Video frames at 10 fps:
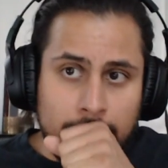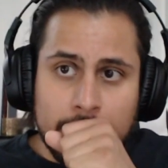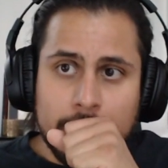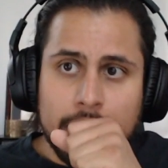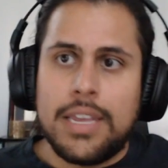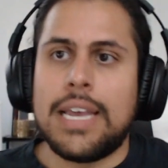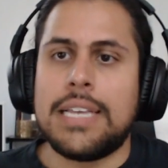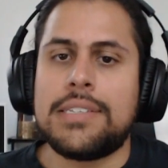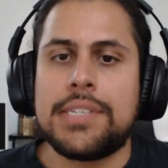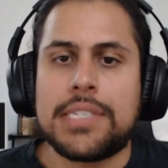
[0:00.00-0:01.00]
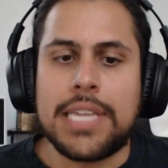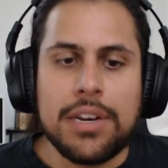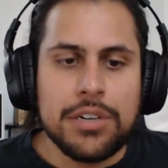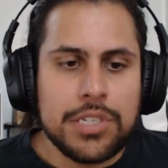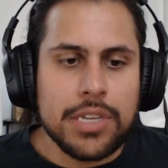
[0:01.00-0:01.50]
as a
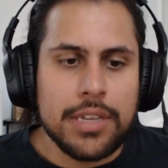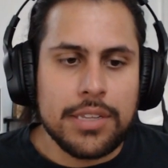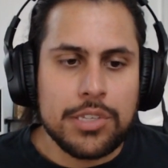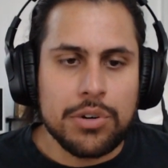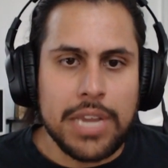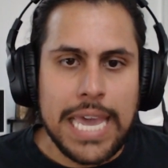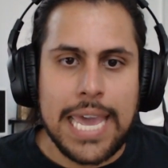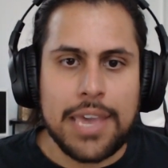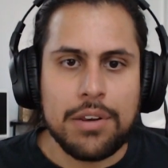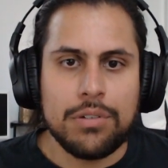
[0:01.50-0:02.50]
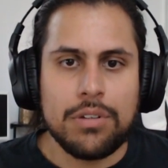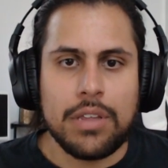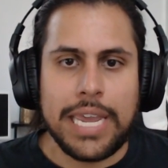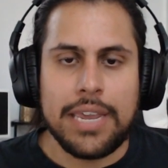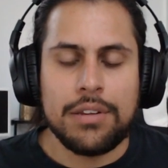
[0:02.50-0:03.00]
standard to sort of
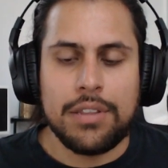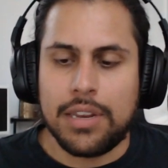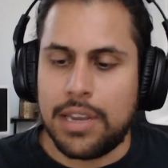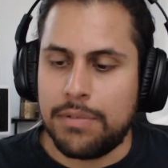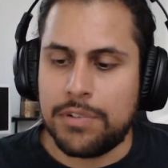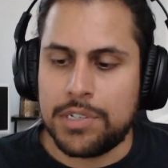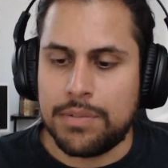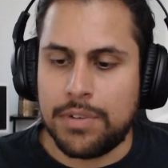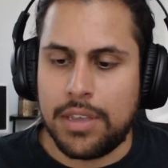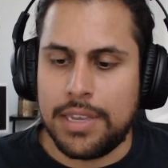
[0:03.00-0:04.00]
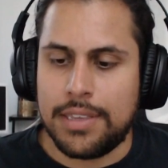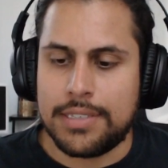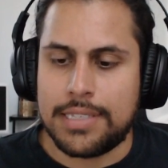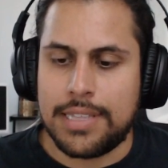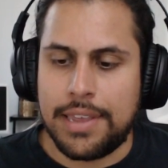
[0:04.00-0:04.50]
handle handle it, uh, first of all, it,
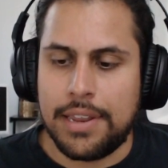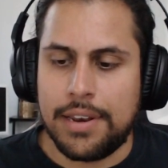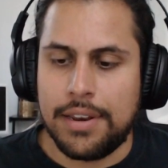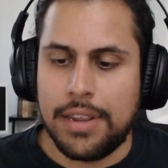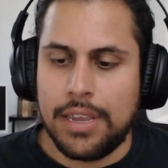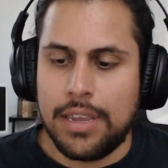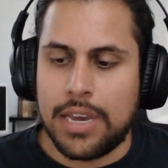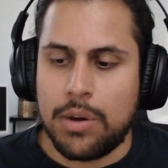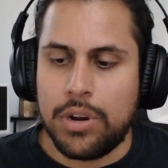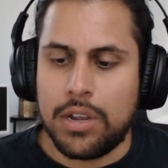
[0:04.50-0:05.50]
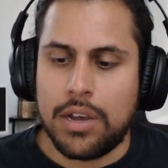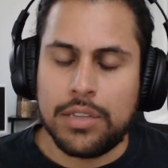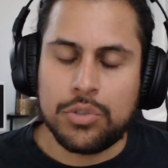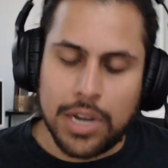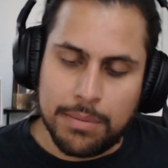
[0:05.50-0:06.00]
it's not I wouldn't call
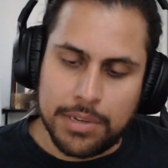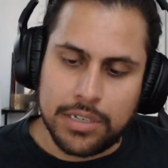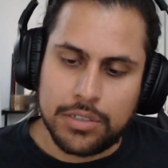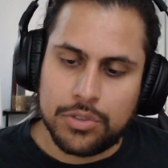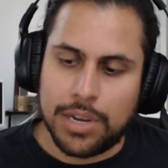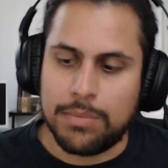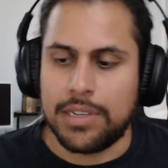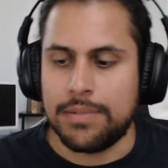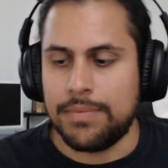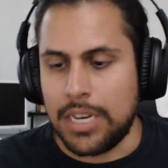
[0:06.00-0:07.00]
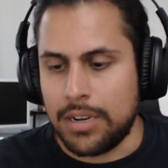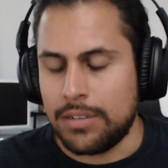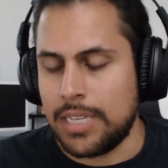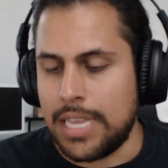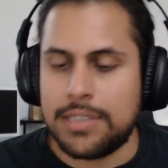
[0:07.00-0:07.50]
it drama. Drama, you
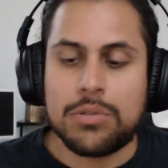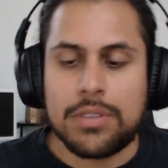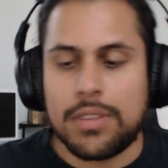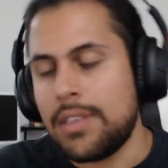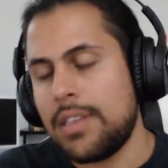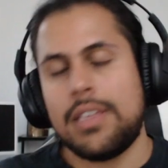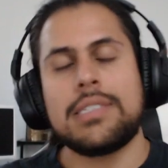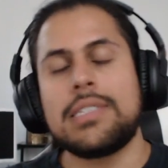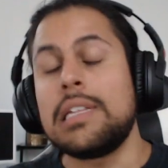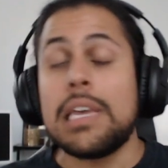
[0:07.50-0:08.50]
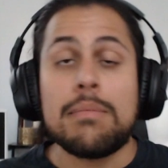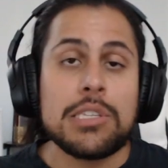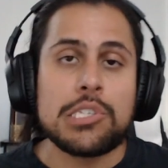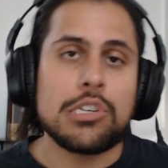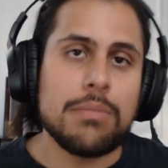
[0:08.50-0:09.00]
know, it's the it's the
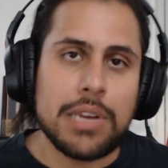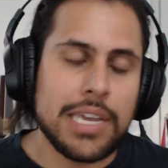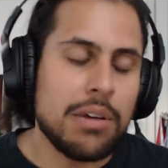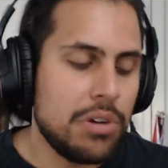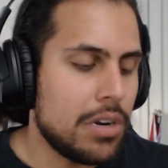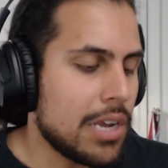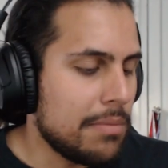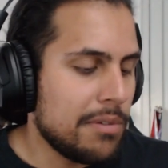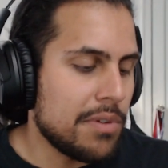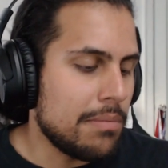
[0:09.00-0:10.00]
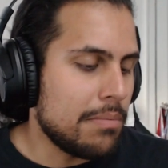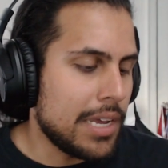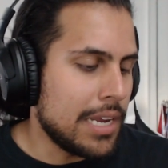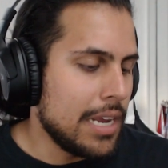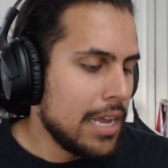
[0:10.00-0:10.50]
layman's term, and I get where you're coming from,
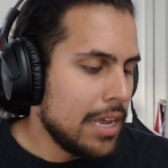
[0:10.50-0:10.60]
but